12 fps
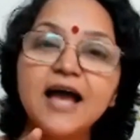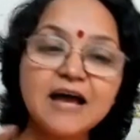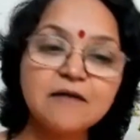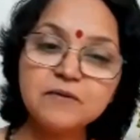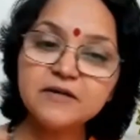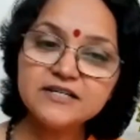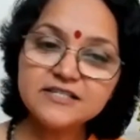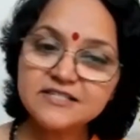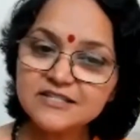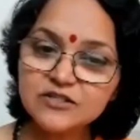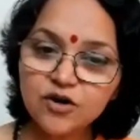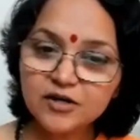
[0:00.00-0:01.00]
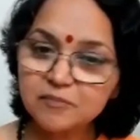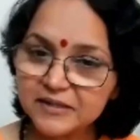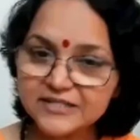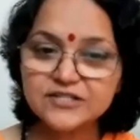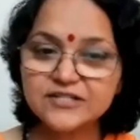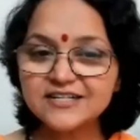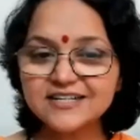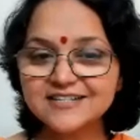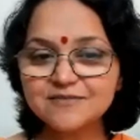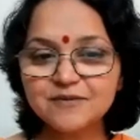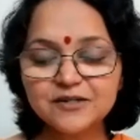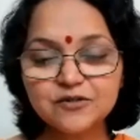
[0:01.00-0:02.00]
happiness is not mentioned
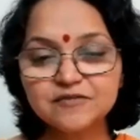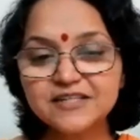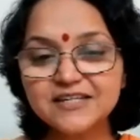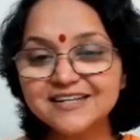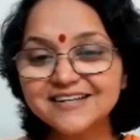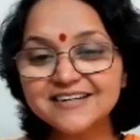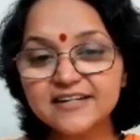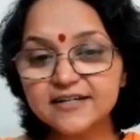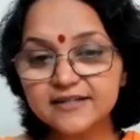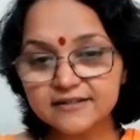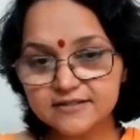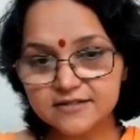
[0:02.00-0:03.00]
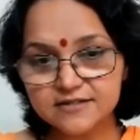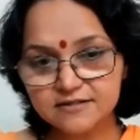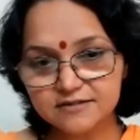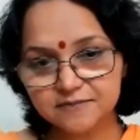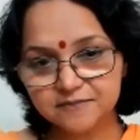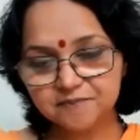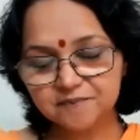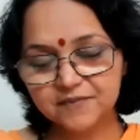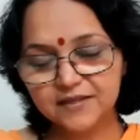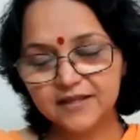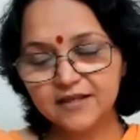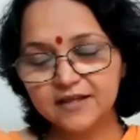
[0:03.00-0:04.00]
as one of the ingredients
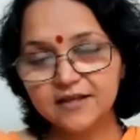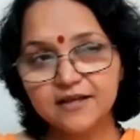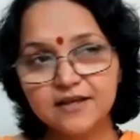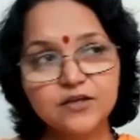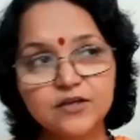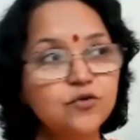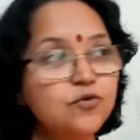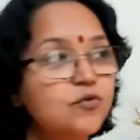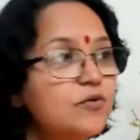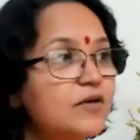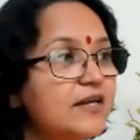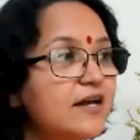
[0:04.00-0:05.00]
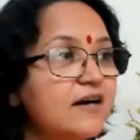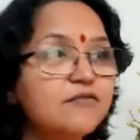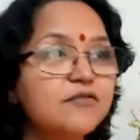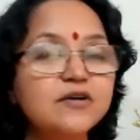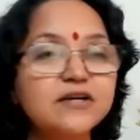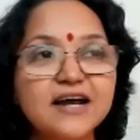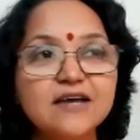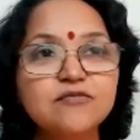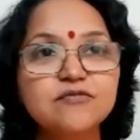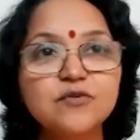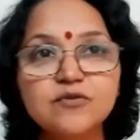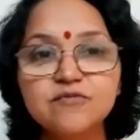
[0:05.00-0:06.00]
you love your
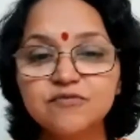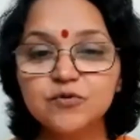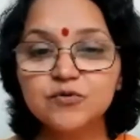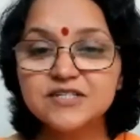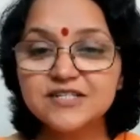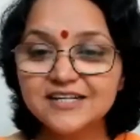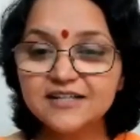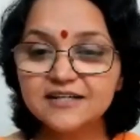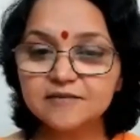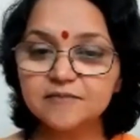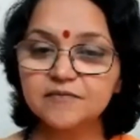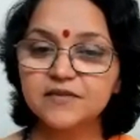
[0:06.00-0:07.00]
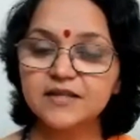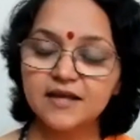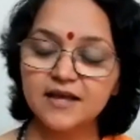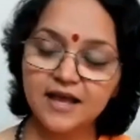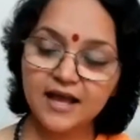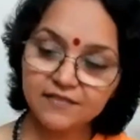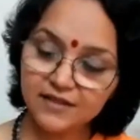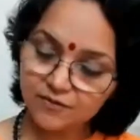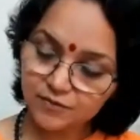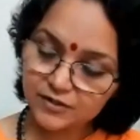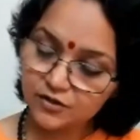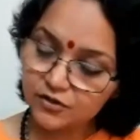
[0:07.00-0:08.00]
iphone 14 and then
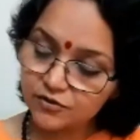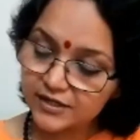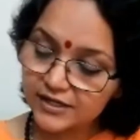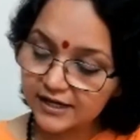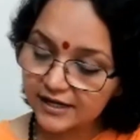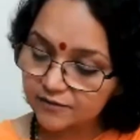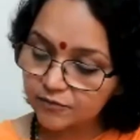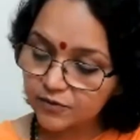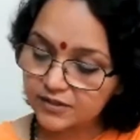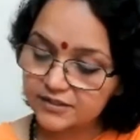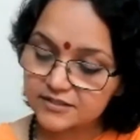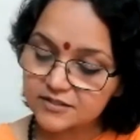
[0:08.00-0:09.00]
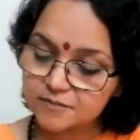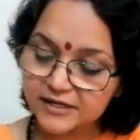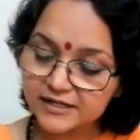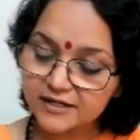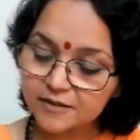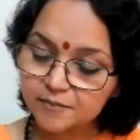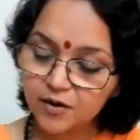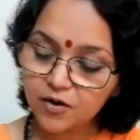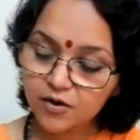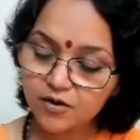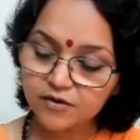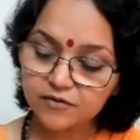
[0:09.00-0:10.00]
when you're looking at what it's made up
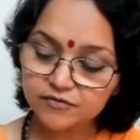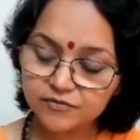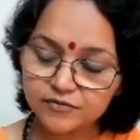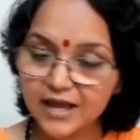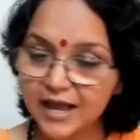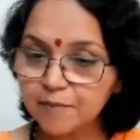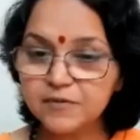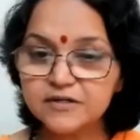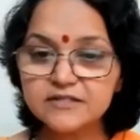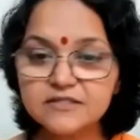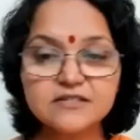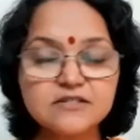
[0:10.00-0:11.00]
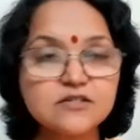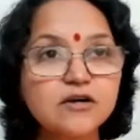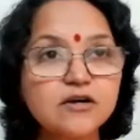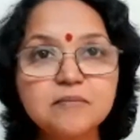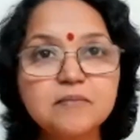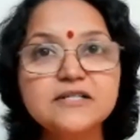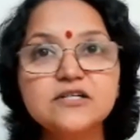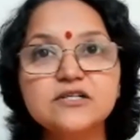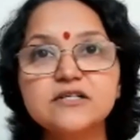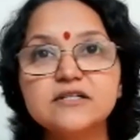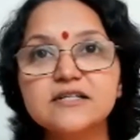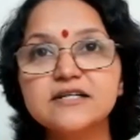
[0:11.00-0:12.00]
of happiness is not
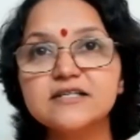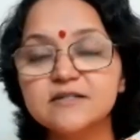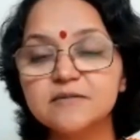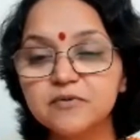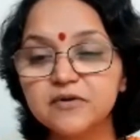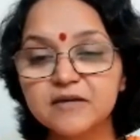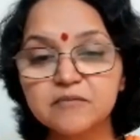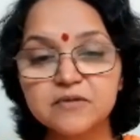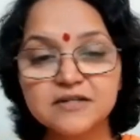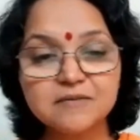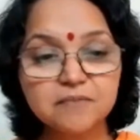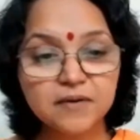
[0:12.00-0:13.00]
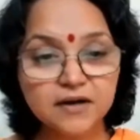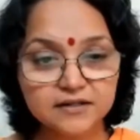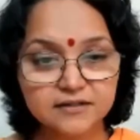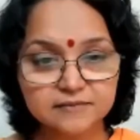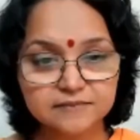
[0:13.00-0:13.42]
mentioned as a primary part